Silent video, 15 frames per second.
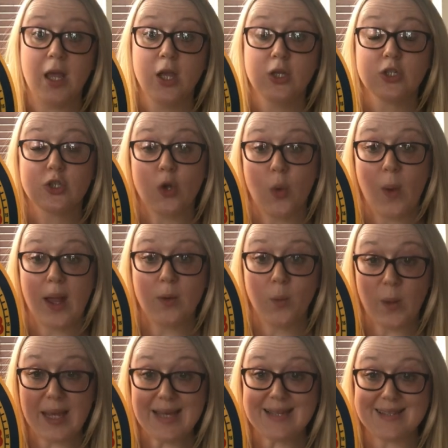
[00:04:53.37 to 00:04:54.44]
So when
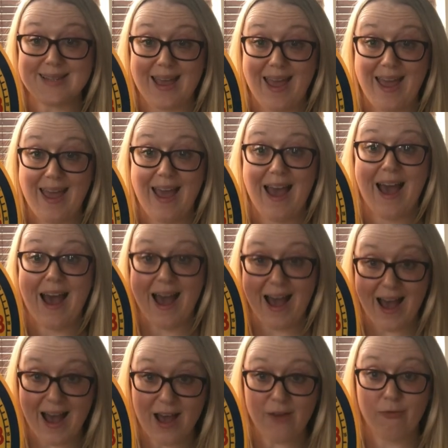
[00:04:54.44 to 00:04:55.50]
we say
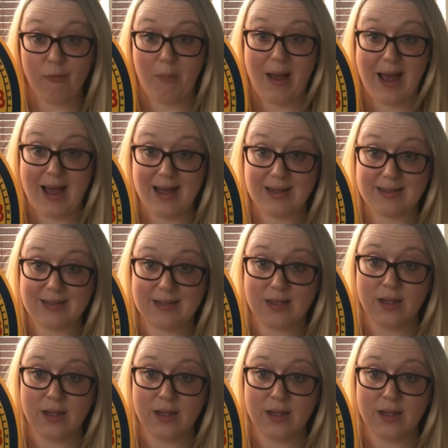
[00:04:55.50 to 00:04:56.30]
half past,